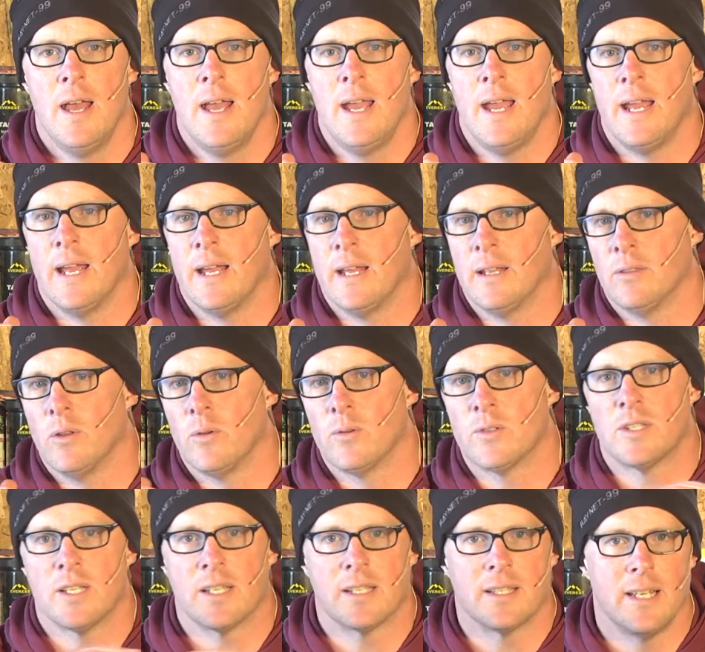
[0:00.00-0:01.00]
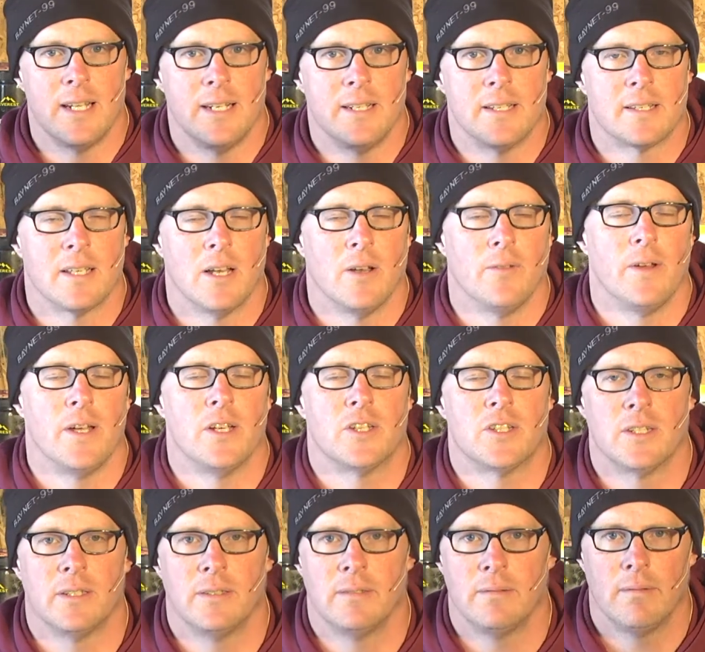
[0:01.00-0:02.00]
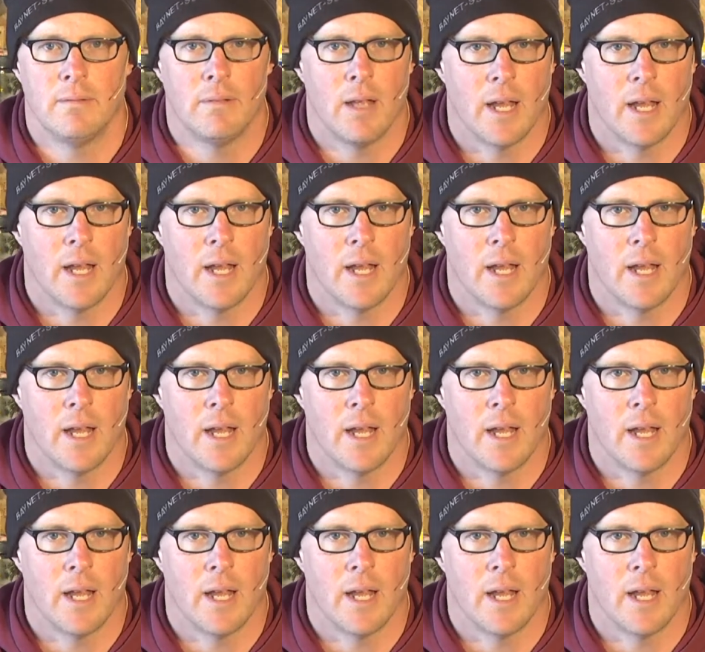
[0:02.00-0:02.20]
and those things lead to salvation.